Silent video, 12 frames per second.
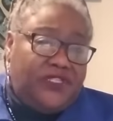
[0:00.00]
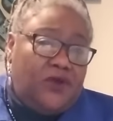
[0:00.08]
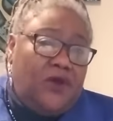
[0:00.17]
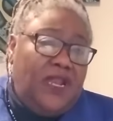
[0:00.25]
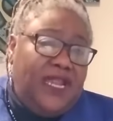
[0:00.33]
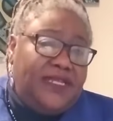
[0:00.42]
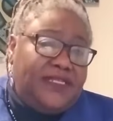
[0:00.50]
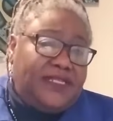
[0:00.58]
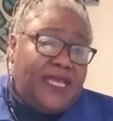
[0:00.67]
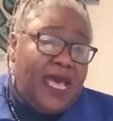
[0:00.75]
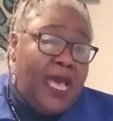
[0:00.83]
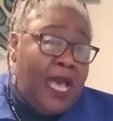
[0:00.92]
scholars
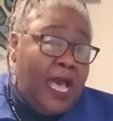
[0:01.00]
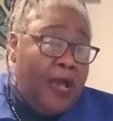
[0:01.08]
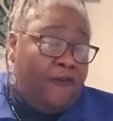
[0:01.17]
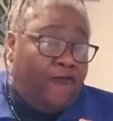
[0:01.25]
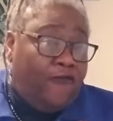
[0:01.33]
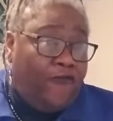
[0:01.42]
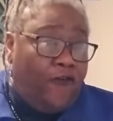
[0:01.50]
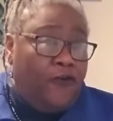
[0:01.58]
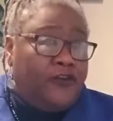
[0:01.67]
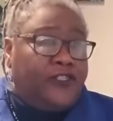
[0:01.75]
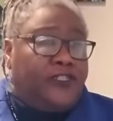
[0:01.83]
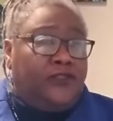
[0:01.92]
are
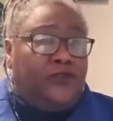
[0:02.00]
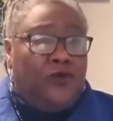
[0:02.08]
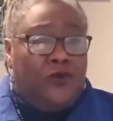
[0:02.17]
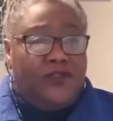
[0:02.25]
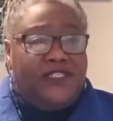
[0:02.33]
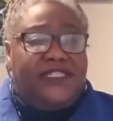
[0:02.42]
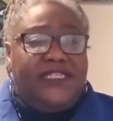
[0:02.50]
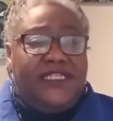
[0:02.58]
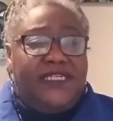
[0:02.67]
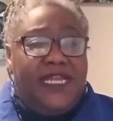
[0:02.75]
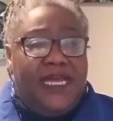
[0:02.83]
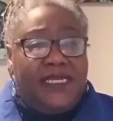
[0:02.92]
forced to
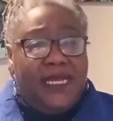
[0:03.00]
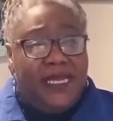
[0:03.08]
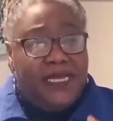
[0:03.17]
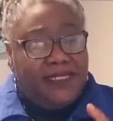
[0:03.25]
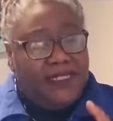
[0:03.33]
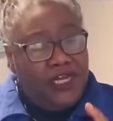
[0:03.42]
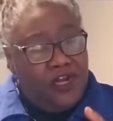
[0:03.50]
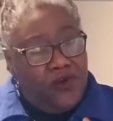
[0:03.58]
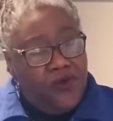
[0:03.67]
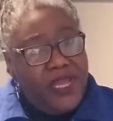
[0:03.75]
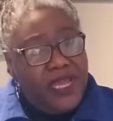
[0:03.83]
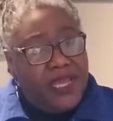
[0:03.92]
concede that the
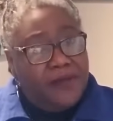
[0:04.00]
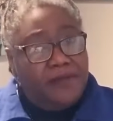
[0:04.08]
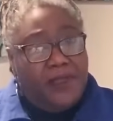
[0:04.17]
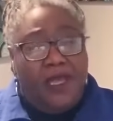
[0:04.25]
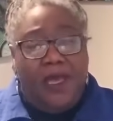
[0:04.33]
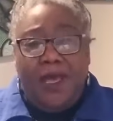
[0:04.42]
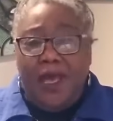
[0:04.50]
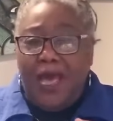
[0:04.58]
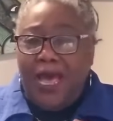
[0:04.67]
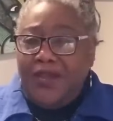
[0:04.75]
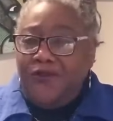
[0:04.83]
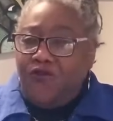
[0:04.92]
Greek
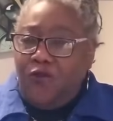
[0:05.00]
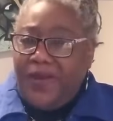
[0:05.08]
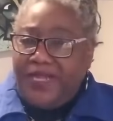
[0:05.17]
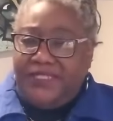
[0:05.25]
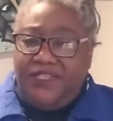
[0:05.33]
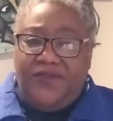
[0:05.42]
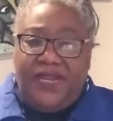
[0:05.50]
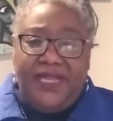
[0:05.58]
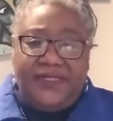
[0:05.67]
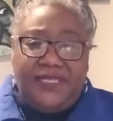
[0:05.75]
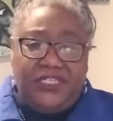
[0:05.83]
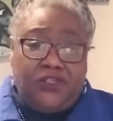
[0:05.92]
and Roman
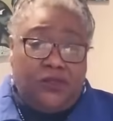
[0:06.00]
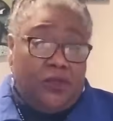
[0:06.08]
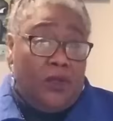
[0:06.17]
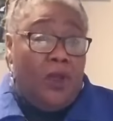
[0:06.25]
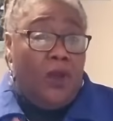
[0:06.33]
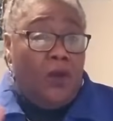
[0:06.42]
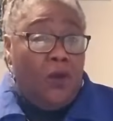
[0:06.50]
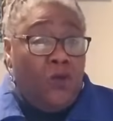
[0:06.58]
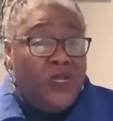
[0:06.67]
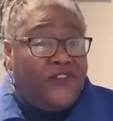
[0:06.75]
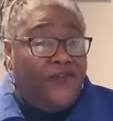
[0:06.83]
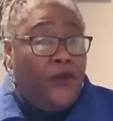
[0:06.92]
civilization,
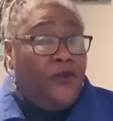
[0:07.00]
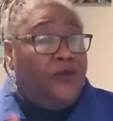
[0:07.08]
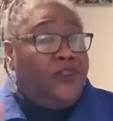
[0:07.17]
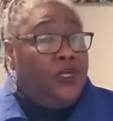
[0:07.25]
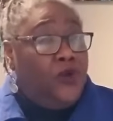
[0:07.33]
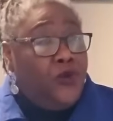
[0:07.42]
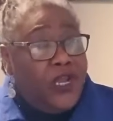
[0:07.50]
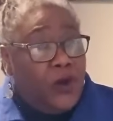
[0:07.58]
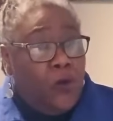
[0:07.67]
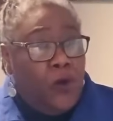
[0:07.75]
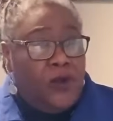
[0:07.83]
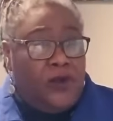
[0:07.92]
which followed the Greek
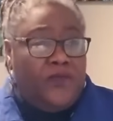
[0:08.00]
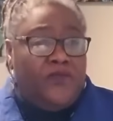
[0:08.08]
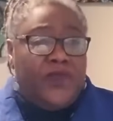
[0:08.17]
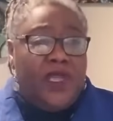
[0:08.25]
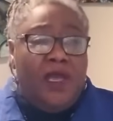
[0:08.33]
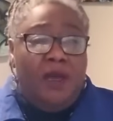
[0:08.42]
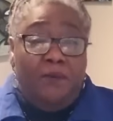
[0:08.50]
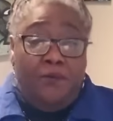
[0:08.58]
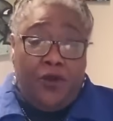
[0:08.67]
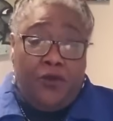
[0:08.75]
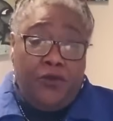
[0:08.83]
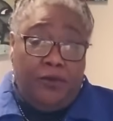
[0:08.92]
one,
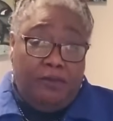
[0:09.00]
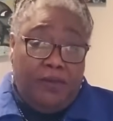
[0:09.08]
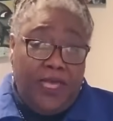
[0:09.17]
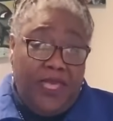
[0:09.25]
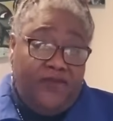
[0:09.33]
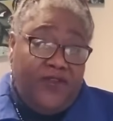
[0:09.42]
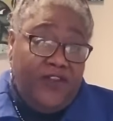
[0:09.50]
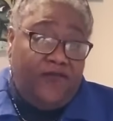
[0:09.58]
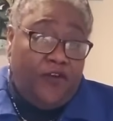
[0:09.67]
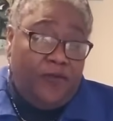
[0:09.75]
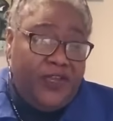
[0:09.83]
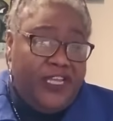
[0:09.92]
borrowed heavily
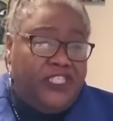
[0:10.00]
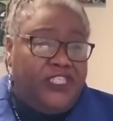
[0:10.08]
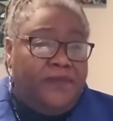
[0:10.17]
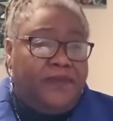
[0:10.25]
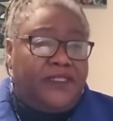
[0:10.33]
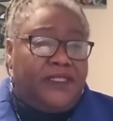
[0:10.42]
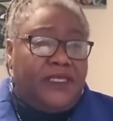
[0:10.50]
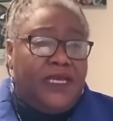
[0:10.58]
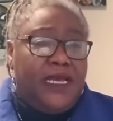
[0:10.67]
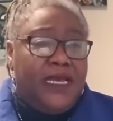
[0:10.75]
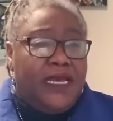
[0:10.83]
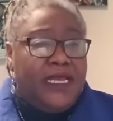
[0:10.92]
from Egypt,
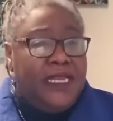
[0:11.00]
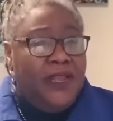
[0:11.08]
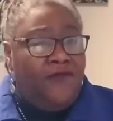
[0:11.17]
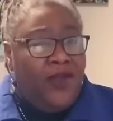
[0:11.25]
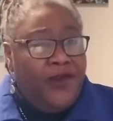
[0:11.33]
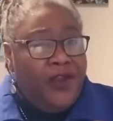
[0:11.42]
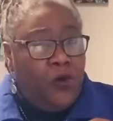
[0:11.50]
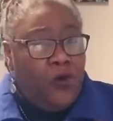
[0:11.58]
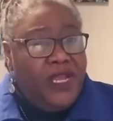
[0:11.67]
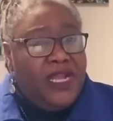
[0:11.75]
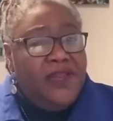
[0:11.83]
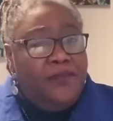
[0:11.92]
they very
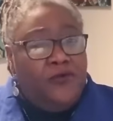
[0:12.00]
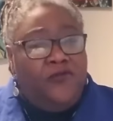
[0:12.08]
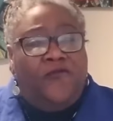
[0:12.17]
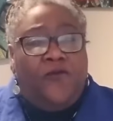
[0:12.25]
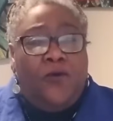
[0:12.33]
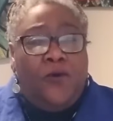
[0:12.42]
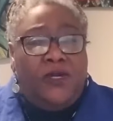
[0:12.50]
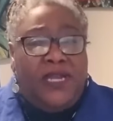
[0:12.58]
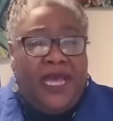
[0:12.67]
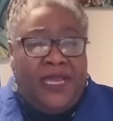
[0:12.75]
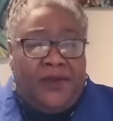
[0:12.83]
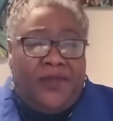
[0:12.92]
quickly put forward
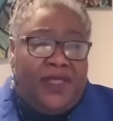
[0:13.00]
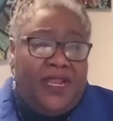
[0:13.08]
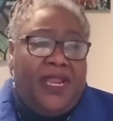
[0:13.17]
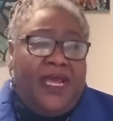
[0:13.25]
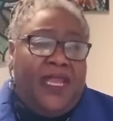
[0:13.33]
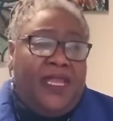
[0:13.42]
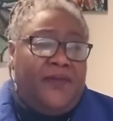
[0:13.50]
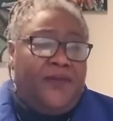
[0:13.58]
another lie.